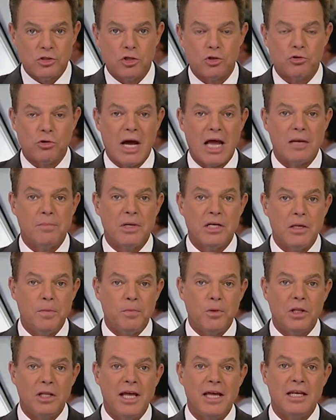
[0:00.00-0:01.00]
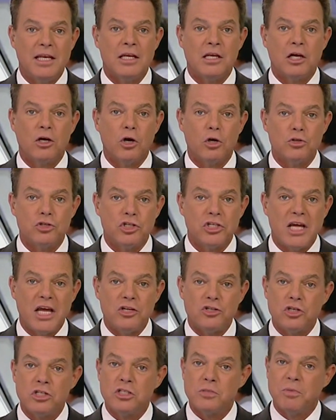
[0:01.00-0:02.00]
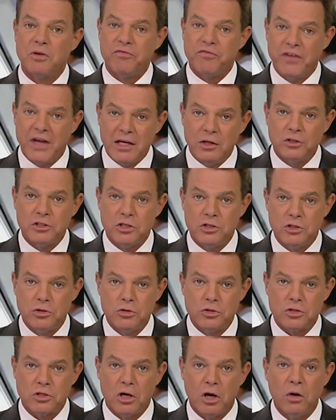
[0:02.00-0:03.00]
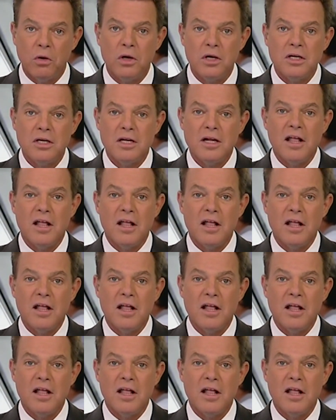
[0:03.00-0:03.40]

to try to manipulate in negotiations but fail to do so,